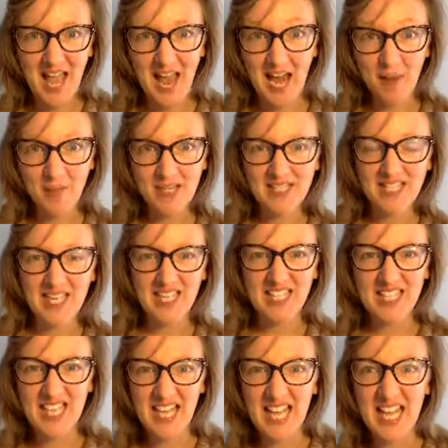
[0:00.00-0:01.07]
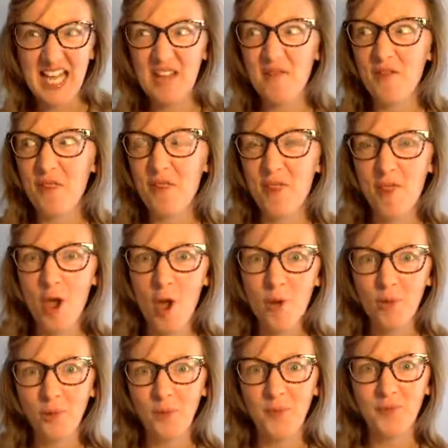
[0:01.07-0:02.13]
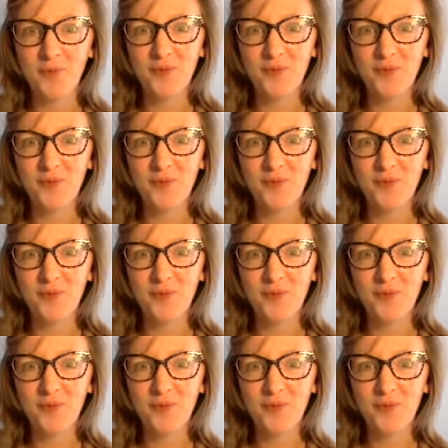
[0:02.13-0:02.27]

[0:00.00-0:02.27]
and I'm going to say this thing even though